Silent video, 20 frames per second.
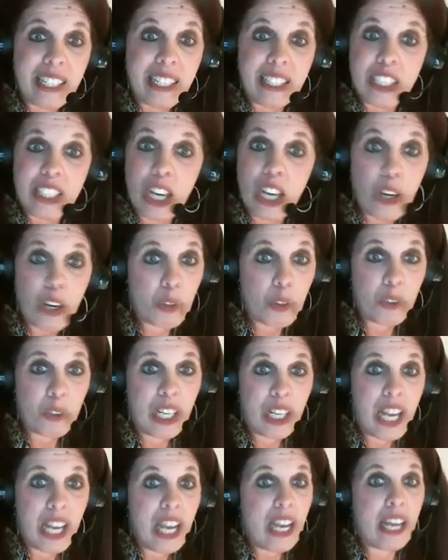No,
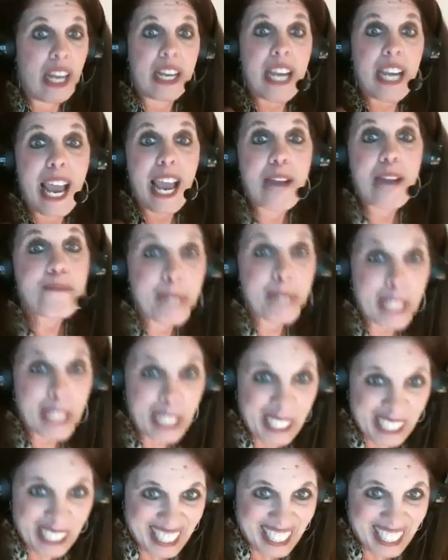it can't be.